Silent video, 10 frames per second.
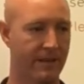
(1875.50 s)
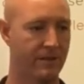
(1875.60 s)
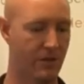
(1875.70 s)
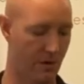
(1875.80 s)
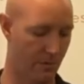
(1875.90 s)

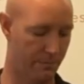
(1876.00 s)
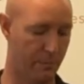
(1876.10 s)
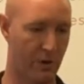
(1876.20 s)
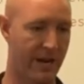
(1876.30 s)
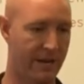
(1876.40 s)
So
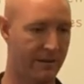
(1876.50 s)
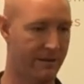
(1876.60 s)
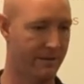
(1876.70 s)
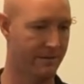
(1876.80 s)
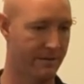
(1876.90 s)

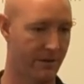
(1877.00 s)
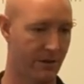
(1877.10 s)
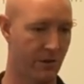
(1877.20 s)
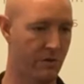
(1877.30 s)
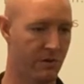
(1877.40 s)
brain,
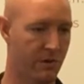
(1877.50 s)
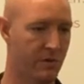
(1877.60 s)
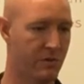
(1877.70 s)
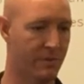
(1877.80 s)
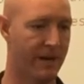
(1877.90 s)
huge,
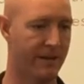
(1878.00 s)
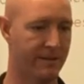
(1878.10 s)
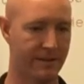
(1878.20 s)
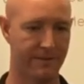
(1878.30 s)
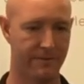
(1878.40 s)
huge
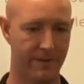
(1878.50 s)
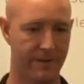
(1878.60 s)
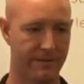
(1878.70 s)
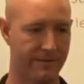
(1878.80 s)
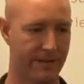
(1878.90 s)
amount of,
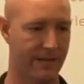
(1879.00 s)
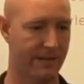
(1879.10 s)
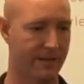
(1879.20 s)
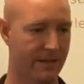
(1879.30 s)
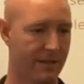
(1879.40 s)
of
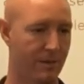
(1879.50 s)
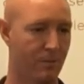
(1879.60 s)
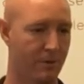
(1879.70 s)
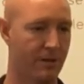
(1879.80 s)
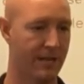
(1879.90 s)
uh,
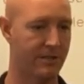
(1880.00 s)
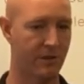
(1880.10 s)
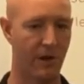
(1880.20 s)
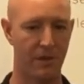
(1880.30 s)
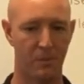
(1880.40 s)

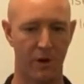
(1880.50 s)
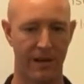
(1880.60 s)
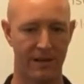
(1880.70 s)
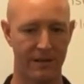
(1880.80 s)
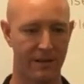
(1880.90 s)
cholesterol in the
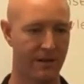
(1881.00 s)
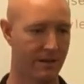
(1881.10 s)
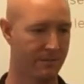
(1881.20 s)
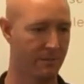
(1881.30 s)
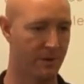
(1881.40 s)
brain
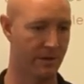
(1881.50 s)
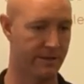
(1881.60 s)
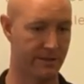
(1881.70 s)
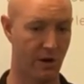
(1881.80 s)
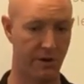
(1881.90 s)

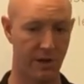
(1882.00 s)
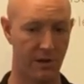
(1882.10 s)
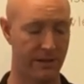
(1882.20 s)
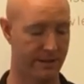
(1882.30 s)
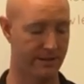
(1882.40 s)
because it's cardio,
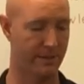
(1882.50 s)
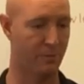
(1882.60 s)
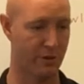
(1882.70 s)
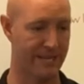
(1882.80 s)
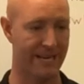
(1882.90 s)
because
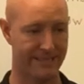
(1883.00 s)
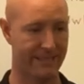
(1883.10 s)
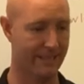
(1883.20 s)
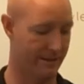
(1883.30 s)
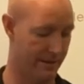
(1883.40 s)
it protects
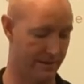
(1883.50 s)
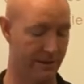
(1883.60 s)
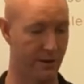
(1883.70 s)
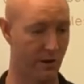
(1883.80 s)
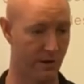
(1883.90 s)
it,
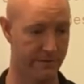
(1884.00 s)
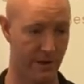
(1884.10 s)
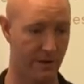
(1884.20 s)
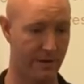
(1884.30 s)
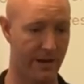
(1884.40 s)
the, the nerves
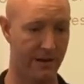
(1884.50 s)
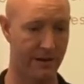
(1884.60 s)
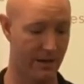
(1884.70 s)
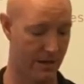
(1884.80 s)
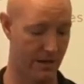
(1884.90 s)
all
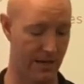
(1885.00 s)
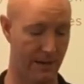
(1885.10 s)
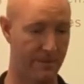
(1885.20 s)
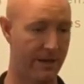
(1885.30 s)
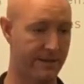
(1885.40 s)
around.
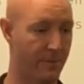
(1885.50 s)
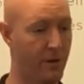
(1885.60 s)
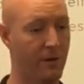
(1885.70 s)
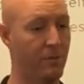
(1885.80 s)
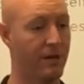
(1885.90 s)
Um, it's the
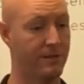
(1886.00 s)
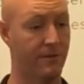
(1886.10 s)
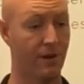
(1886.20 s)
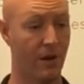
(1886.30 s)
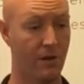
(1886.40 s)
building blocks
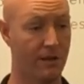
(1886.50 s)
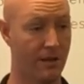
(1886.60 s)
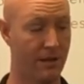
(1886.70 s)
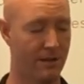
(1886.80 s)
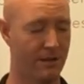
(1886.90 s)
for all,
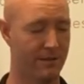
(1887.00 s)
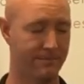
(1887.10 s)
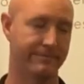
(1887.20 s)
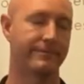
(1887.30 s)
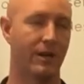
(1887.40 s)
all,
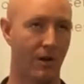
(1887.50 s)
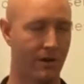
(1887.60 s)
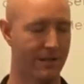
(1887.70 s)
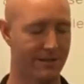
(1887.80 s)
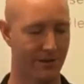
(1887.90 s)
all
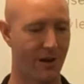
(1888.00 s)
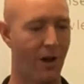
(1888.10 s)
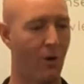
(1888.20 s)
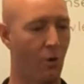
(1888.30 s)
cholesterol, all